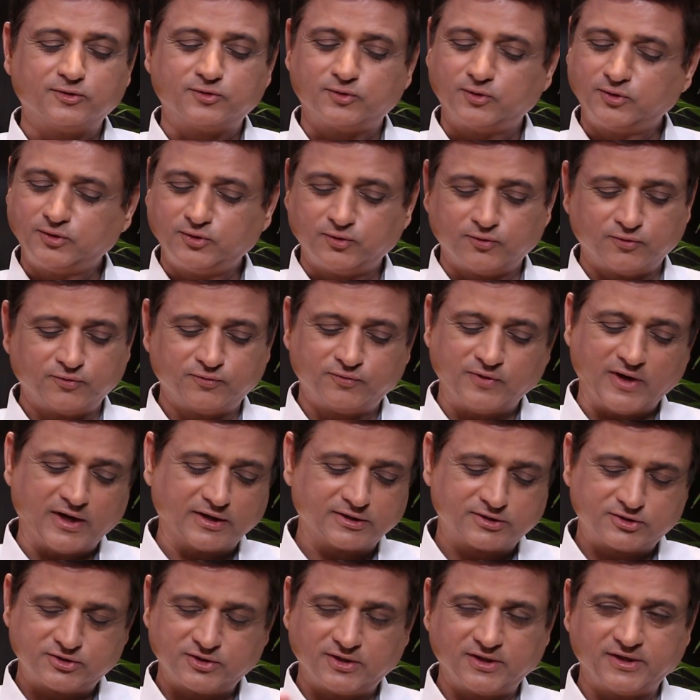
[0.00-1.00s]
So you've
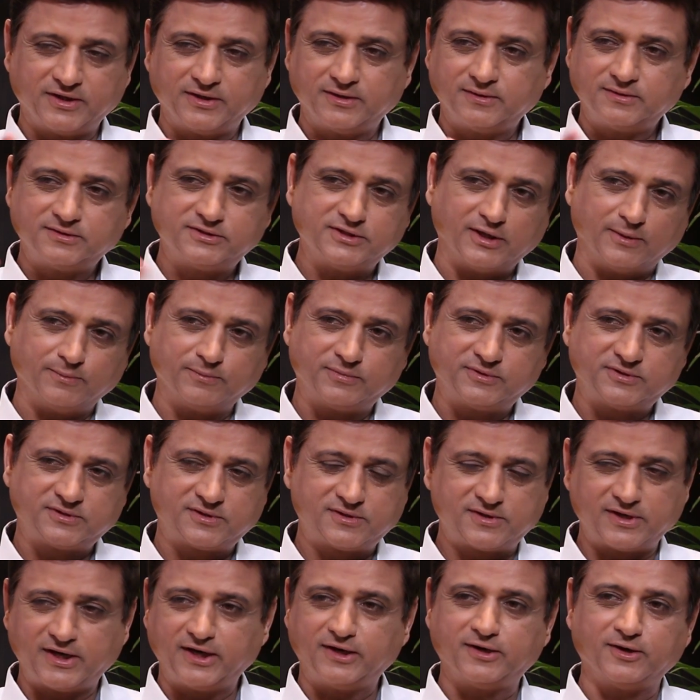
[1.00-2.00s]
actually jumped
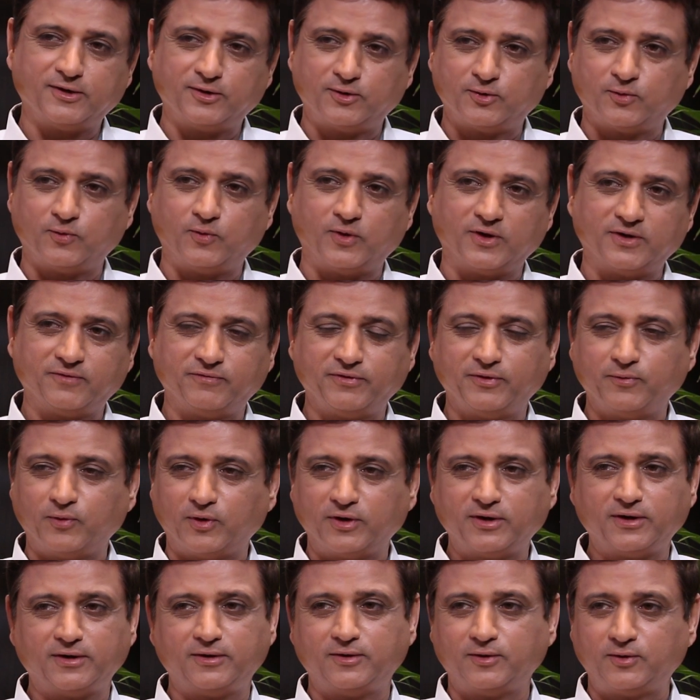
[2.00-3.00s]
straight into what we
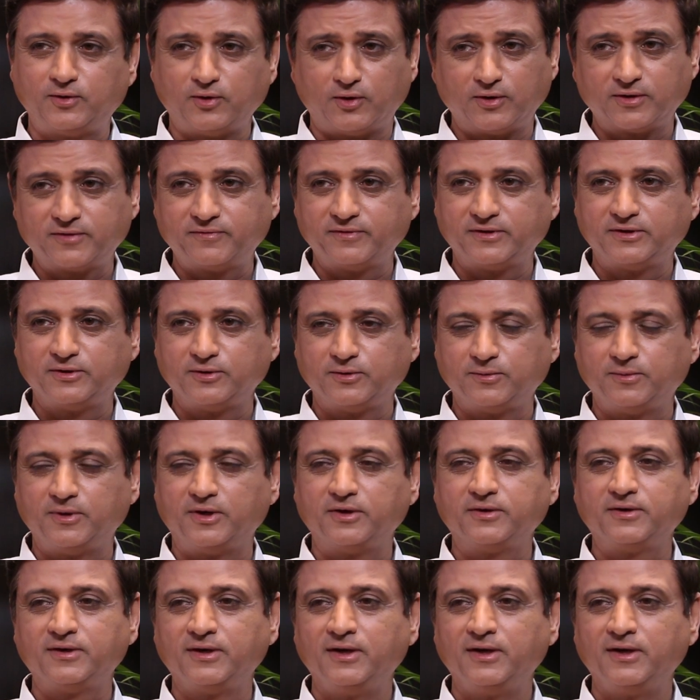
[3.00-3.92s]
wanted to talk with you about.